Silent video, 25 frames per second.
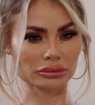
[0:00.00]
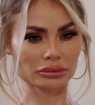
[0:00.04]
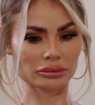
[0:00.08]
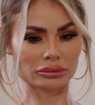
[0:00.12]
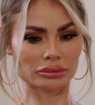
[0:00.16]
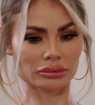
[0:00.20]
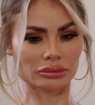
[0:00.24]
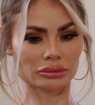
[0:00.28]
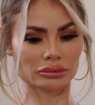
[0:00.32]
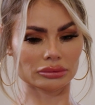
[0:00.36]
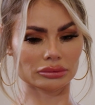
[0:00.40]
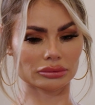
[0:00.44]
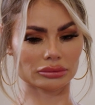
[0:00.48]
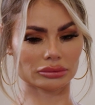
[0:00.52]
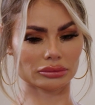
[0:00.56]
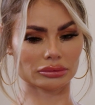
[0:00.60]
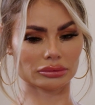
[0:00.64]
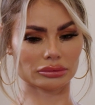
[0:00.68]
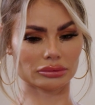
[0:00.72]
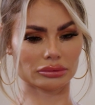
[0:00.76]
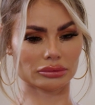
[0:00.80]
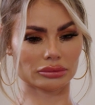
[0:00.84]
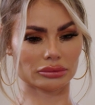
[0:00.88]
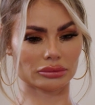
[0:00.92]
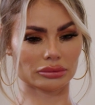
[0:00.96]

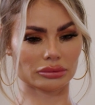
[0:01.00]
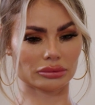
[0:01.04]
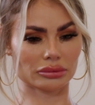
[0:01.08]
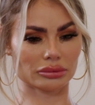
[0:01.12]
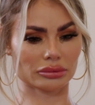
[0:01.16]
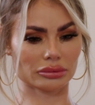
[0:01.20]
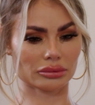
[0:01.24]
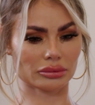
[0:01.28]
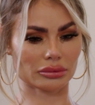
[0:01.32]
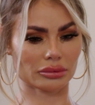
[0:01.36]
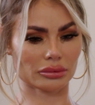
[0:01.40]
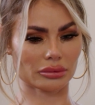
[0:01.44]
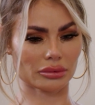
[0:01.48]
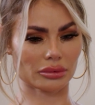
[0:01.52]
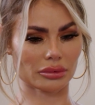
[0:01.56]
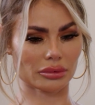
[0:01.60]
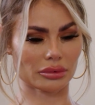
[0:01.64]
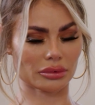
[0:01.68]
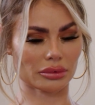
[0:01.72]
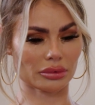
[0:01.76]
No one is speaking in this clip.